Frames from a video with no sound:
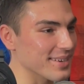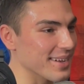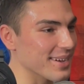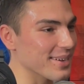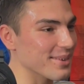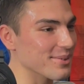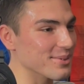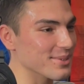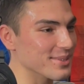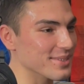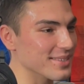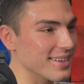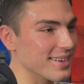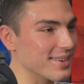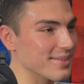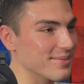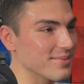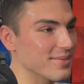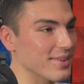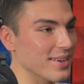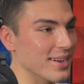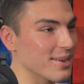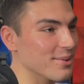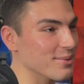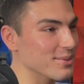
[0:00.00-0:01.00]

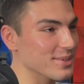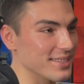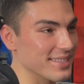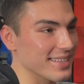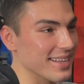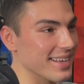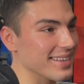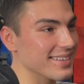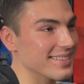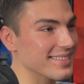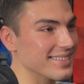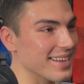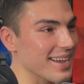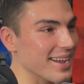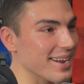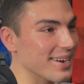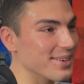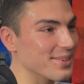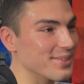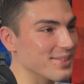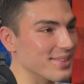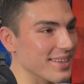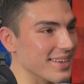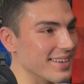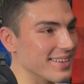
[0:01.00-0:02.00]
was dead tired
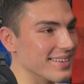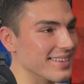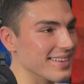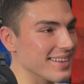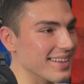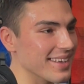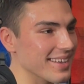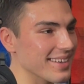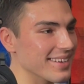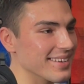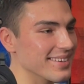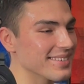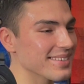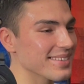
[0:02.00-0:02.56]
that day.